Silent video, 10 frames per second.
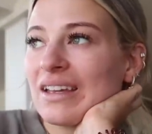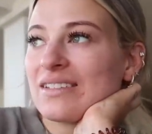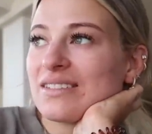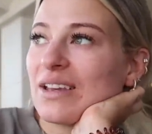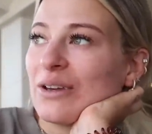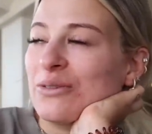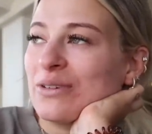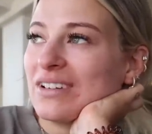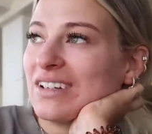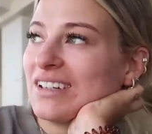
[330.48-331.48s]

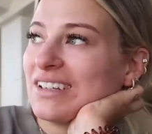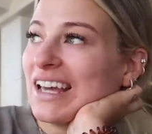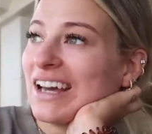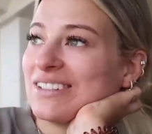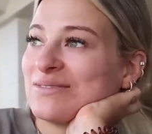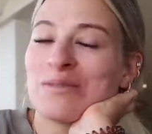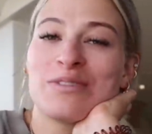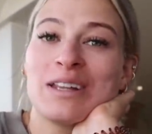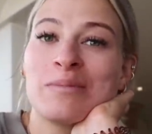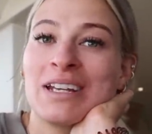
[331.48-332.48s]
So yeah, I'm
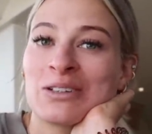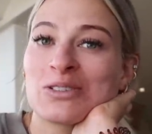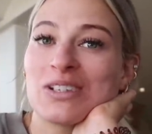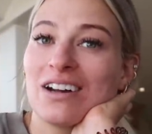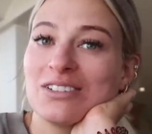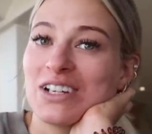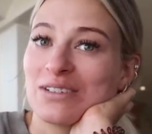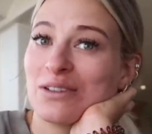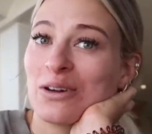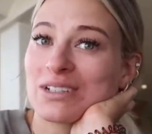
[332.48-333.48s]
feeling a bit
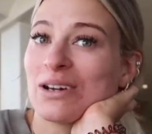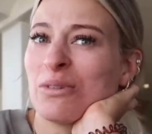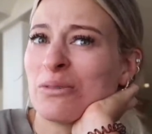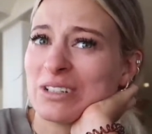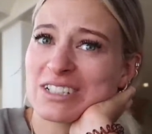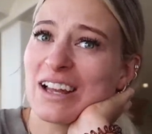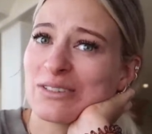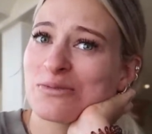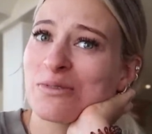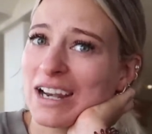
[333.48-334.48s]
nostalgic for lockdown one, which
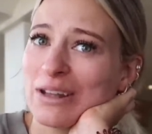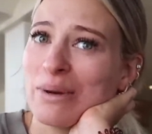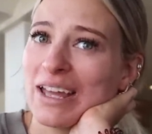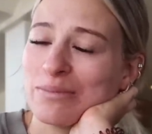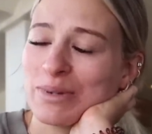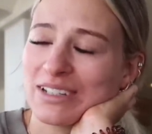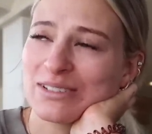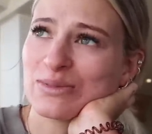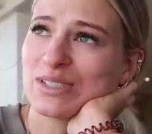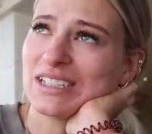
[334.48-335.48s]
sounds really weird because
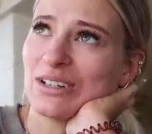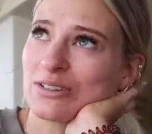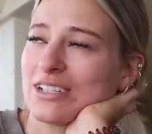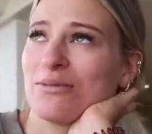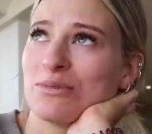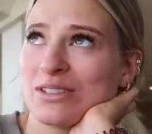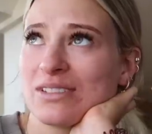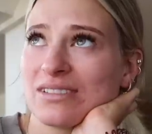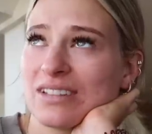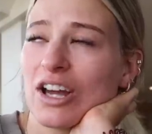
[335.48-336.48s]
obviously lockdown was
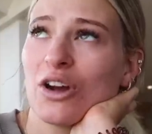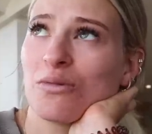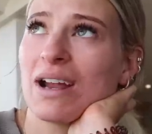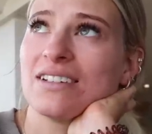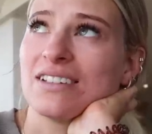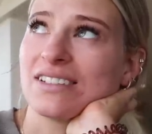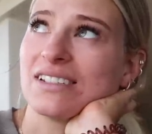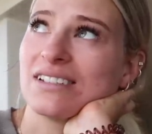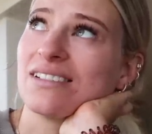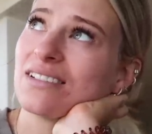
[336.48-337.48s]
horrendous
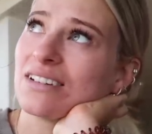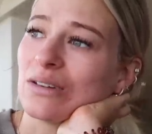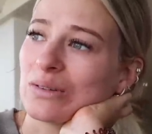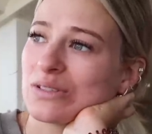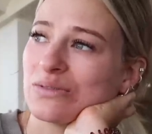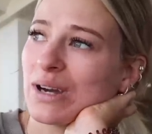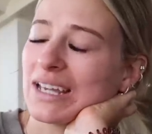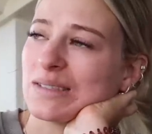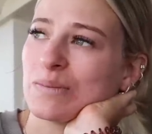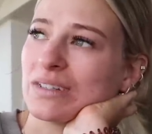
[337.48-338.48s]
in lots of
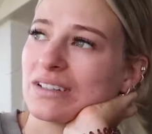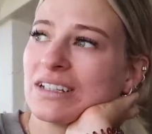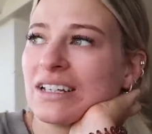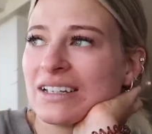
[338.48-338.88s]
ways, but